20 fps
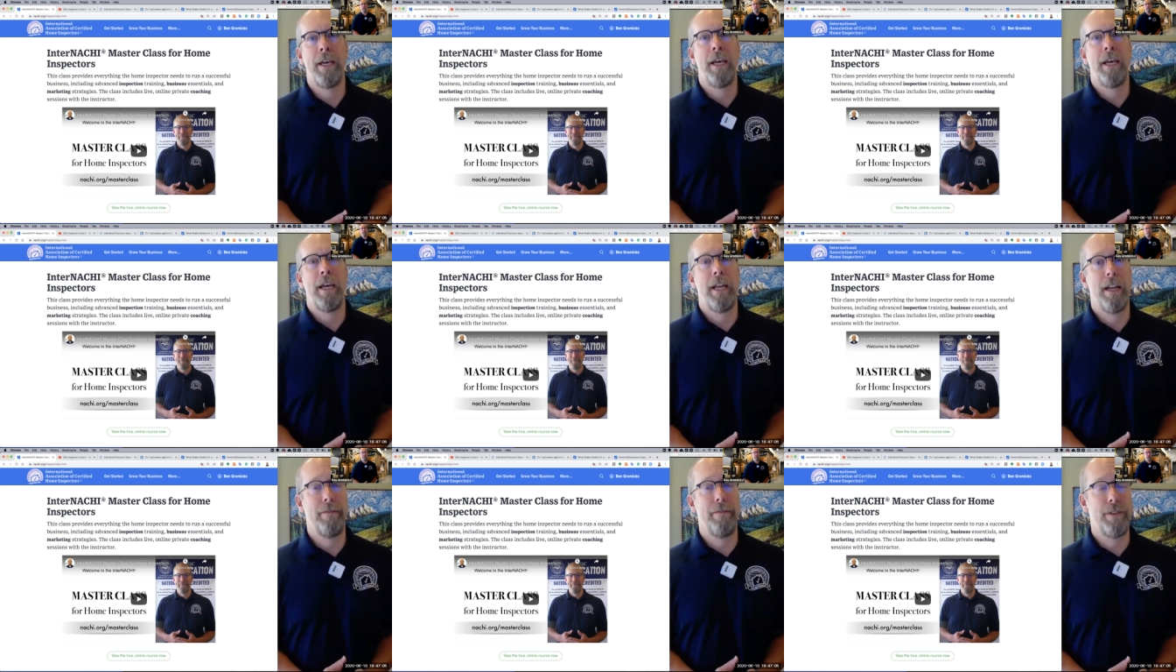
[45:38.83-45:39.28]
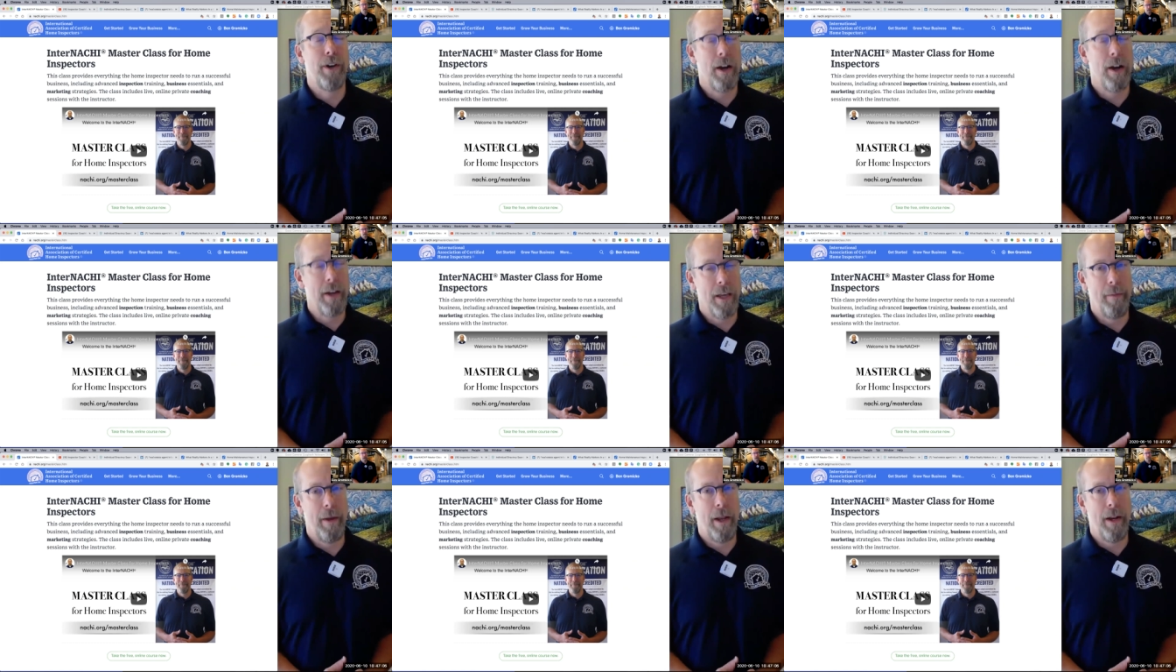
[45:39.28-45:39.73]
and I've
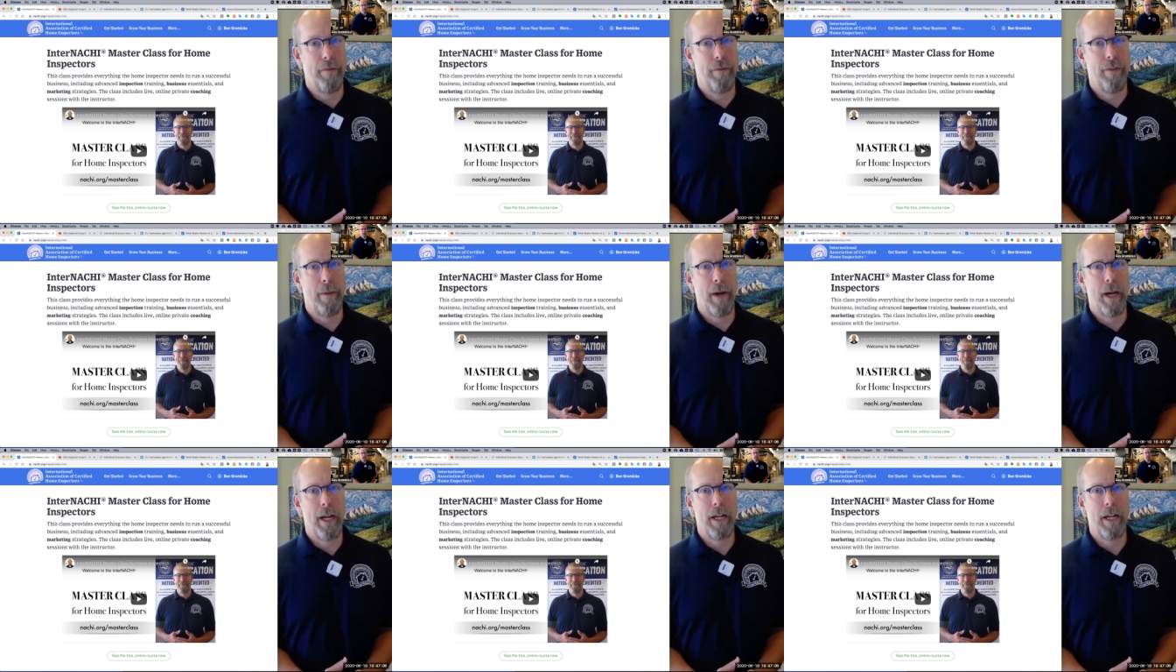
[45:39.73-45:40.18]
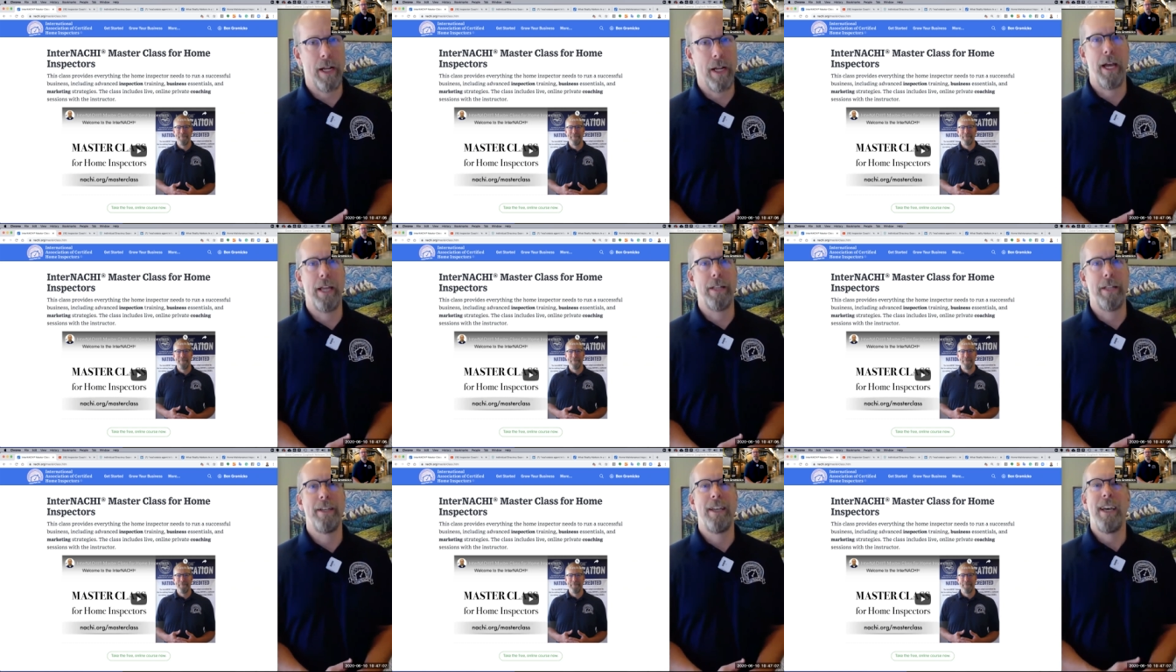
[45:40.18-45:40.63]
documented for my
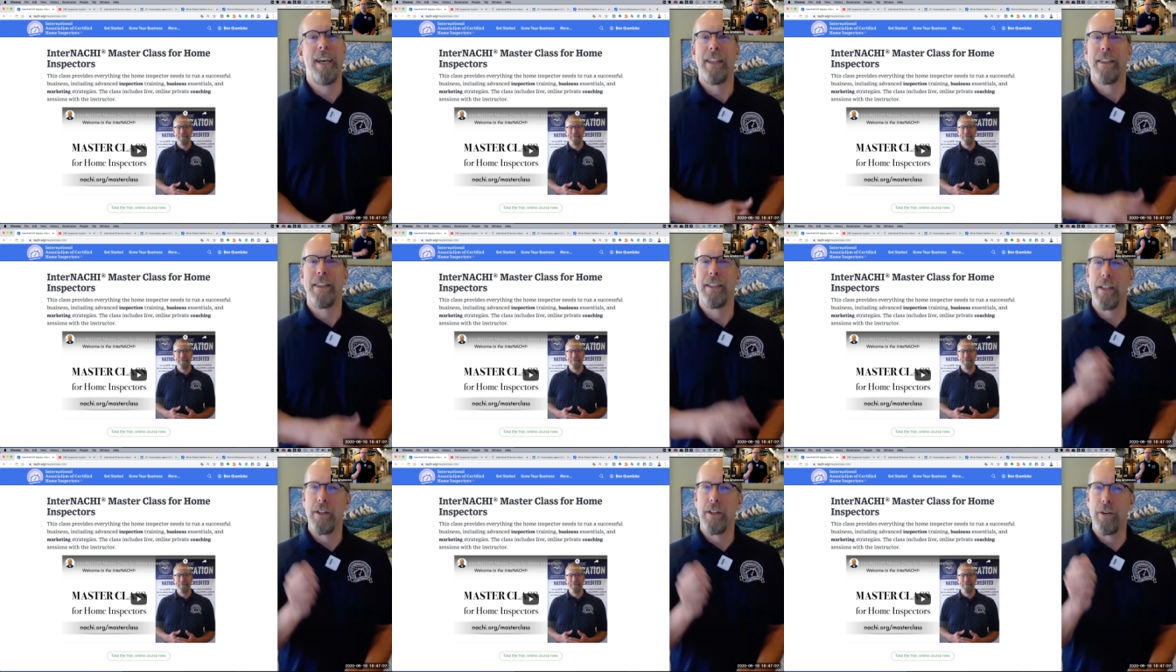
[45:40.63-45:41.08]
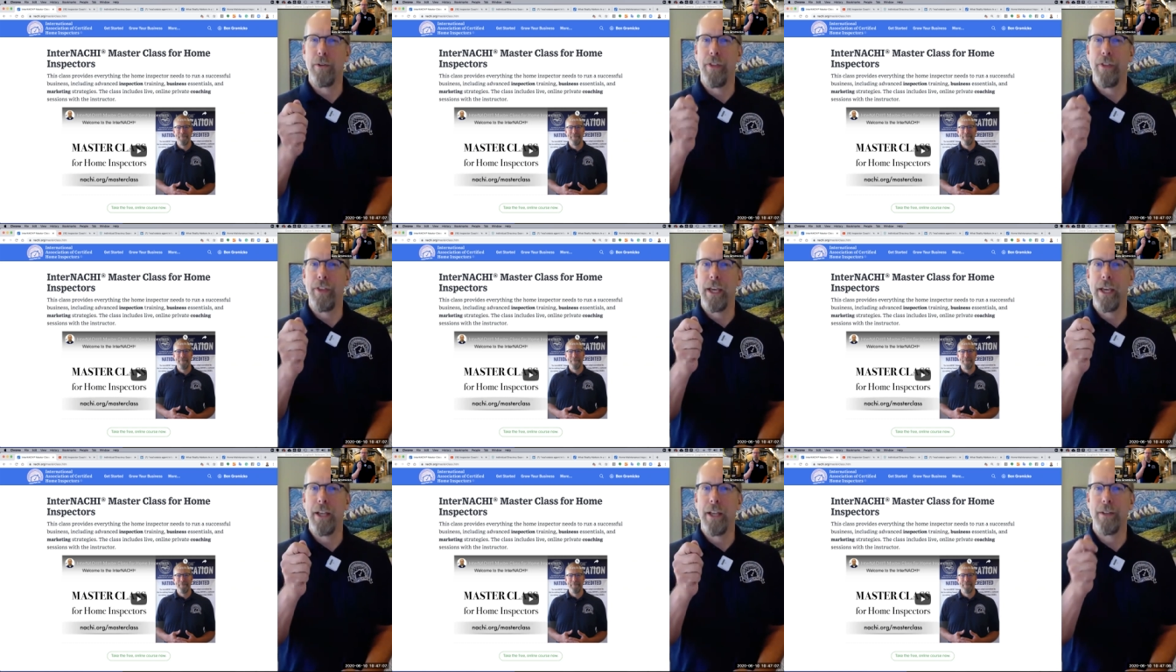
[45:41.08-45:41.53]
client the little
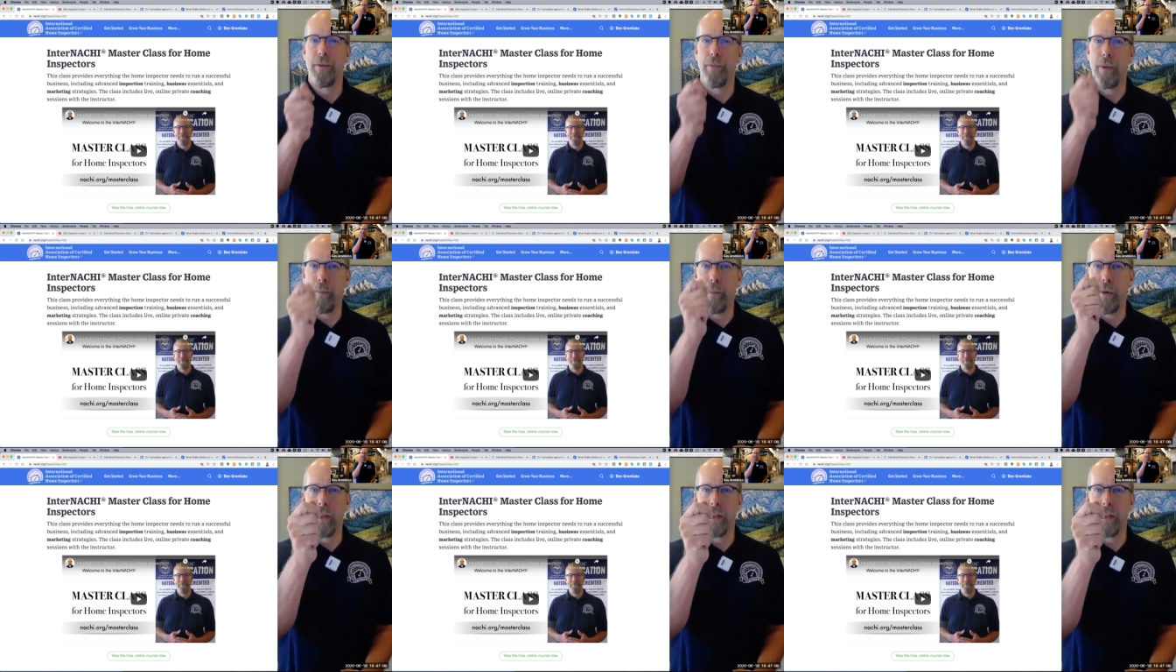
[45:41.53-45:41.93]
things, and we put